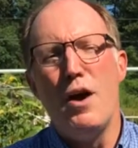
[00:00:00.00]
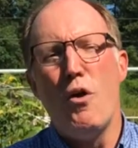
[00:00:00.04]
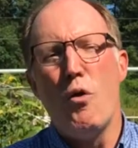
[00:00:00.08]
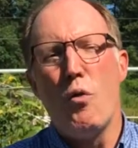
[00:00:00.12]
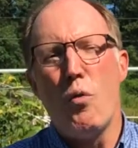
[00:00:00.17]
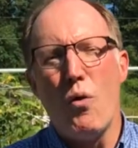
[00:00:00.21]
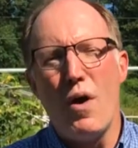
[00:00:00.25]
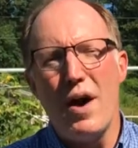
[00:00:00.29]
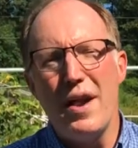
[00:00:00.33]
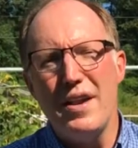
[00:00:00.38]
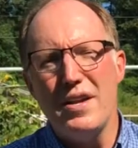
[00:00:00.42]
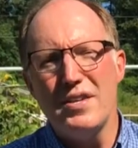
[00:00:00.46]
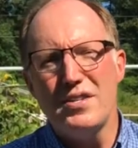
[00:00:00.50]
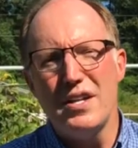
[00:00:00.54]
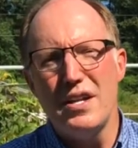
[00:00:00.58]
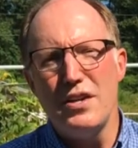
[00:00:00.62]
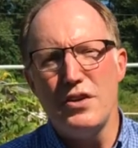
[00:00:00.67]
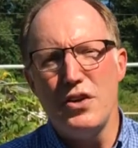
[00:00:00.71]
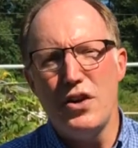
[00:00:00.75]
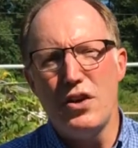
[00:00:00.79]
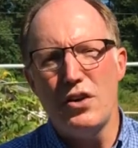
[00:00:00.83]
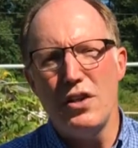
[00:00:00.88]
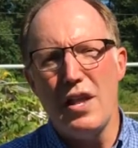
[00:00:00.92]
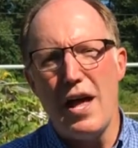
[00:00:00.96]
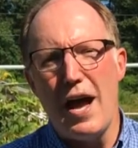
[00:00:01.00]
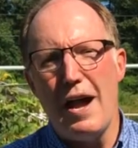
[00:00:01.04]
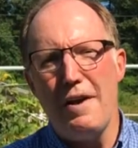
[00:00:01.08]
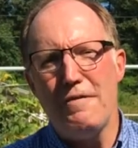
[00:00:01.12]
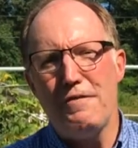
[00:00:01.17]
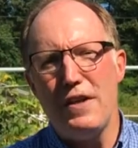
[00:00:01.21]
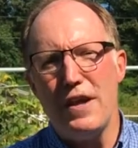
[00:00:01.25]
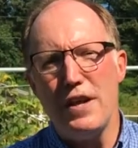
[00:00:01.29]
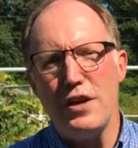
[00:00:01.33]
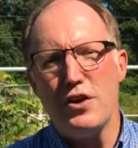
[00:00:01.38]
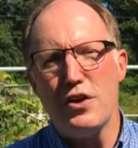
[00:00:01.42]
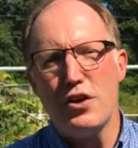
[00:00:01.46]
what is it in your life
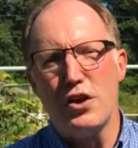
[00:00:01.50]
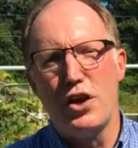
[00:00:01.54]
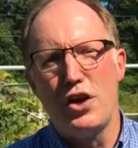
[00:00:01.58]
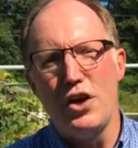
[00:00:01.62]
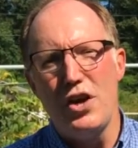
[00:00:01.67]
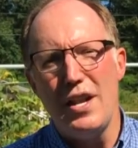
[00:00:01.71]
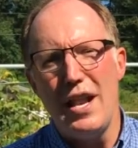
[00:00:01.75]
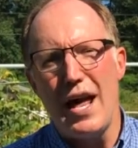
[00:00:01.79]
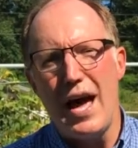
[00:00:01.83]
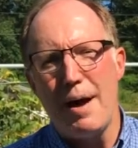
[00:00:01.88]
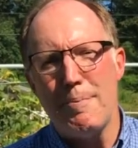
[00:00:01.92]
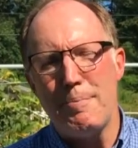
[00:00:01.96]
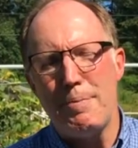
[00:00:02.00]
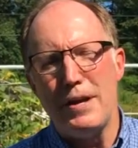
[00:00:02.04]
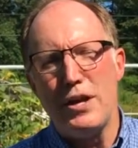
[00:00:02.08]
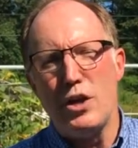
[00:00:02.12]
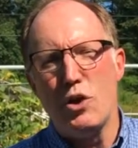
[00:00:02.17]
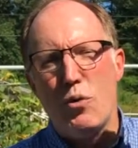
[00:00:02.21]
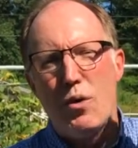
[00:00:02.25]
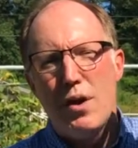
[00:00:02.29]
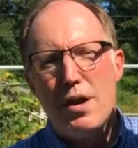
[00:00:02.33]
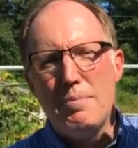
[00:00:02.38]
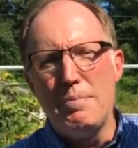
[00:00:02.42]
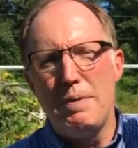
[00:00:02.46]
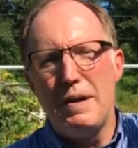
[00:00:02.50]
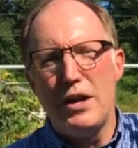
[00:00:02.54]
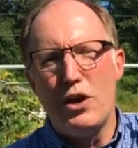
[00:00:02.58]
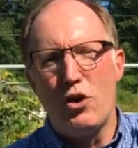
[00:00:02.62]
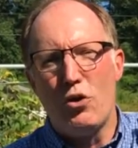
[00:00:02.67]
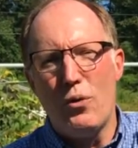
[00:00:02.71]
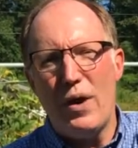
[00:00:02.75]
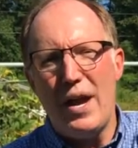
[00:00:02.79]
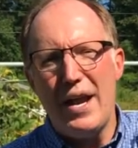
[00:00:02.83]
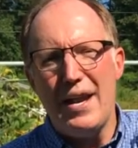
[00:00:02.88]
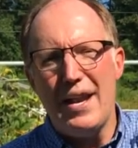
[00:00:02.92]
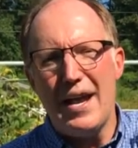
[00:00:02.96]
that you're good at but you want to be
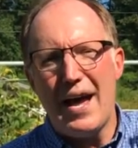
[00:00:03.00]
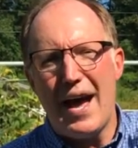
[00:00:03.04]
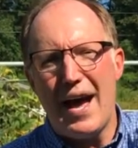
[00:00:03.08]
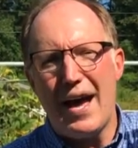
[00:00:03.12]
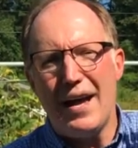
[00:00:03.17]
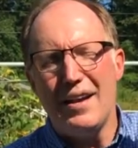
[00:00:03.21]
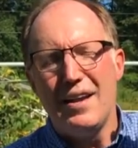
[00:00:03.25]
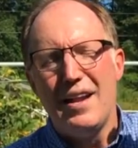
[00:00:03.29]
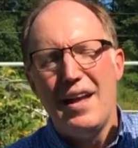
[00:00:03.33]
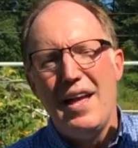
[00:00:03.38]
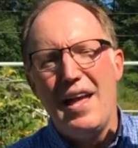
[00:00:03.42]
great at?